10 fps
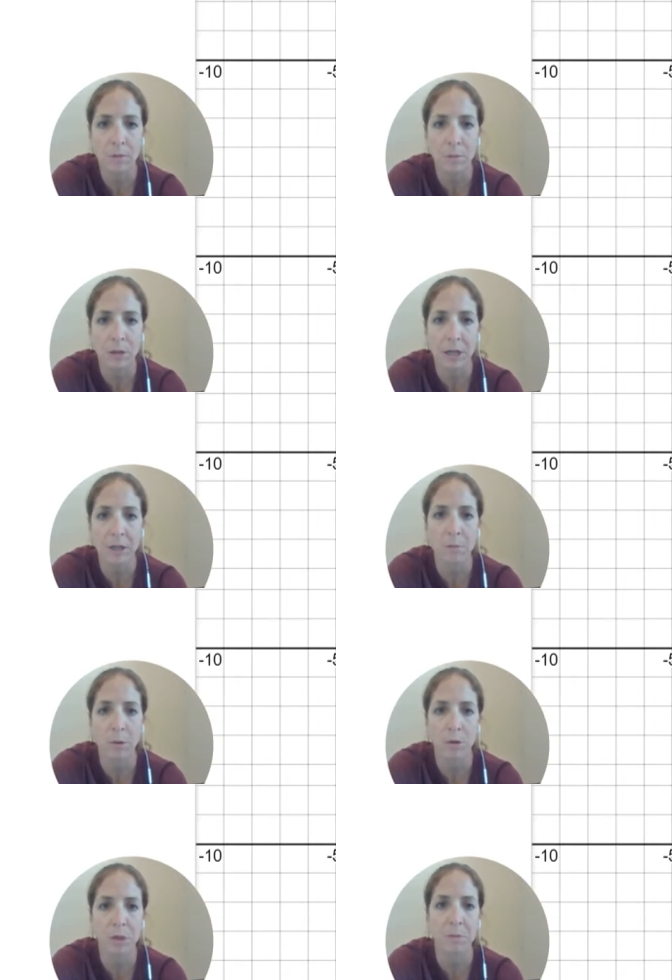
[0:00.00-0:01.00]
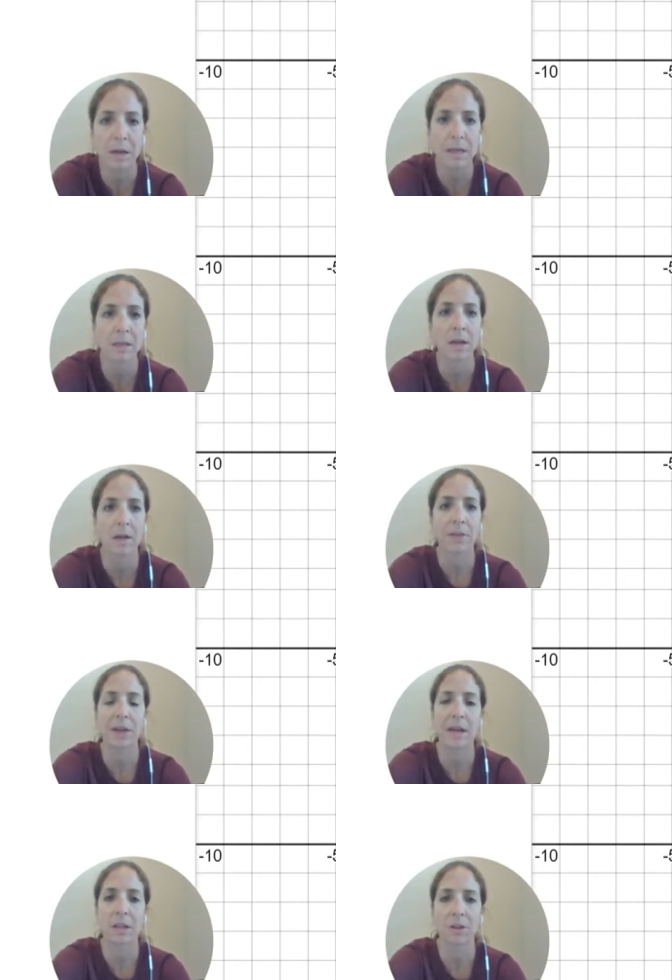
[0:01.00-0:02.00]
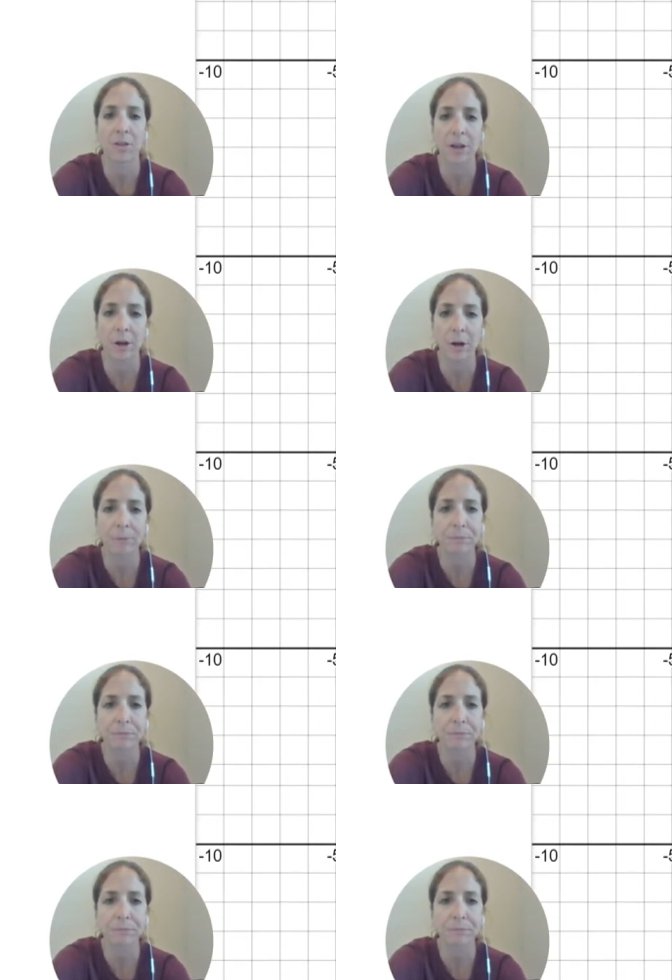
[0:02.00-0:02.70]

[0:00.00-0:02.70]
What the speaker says: Projector mode just makes the line a little thicker.